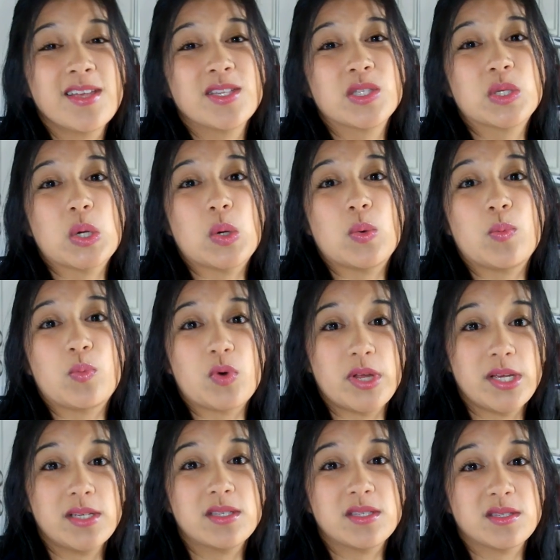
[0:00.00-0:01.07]
So
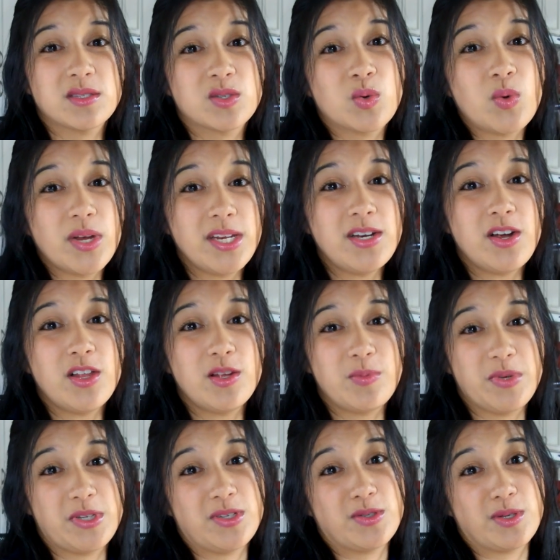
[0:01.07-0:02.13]
bring
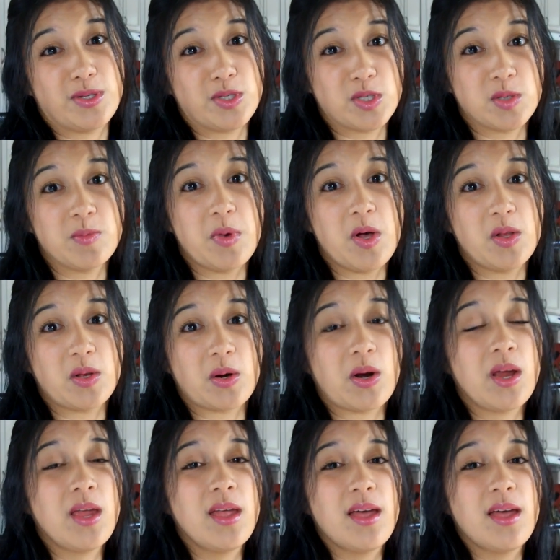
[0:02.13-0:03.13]
$20 bills and smaller.